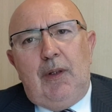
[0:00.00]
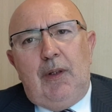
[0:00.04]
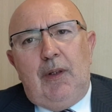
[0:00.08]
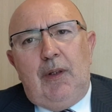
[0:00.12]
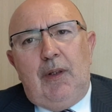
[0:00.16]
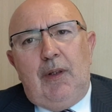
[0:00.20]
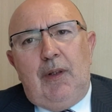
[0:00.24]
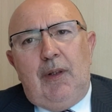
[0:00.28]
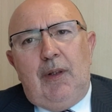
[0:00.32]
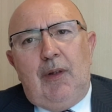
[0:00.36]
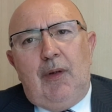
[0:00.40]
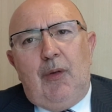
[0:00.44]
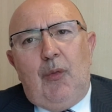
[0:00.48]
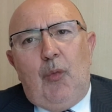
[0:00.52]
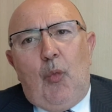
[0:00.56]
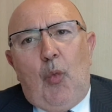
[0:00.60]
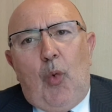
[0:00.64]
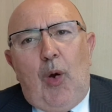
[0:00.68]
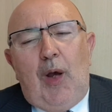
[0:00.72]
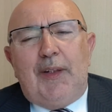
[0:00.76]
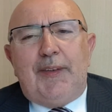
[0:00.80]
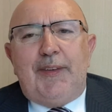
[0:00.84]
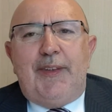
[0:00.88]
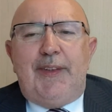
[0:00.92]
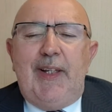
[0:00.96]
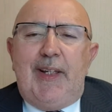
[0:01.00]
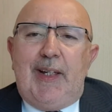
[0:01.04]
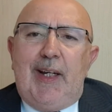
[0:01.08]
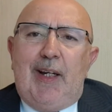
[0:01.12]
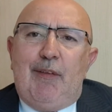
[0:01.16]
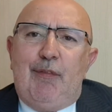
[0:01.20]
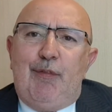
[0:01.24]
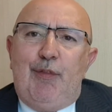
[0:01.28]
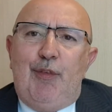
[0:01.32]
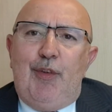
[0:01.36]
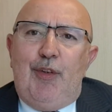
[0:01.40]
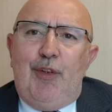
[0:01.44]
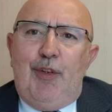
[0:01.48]
what they have
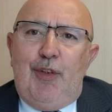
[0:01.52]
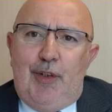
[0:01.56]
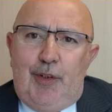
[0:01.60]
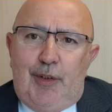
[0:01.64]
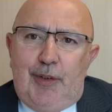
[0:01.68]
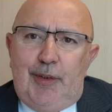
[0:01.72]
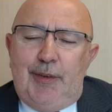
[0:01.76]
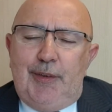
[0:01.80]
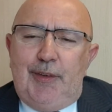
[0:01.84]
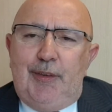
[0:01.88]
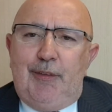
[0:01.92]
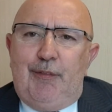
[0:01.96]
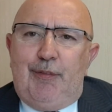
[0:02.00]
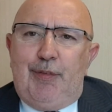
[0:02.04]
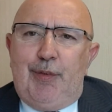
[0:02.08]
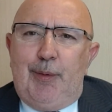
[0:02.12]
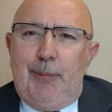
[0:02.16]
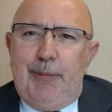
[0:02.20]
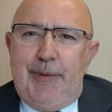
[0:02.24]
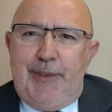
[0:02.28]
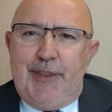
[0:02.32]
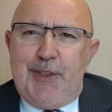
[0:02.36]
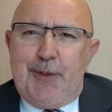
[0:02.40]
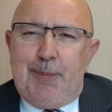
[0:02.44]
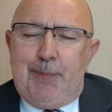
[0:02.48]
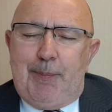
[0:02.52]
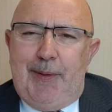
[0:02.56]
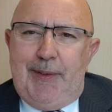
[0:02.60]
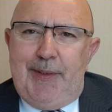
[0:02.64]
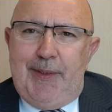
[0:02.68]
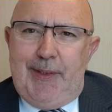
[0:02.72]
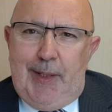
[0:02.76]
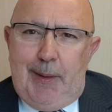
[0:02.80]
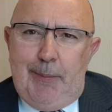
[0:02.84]
learned from this pandemic.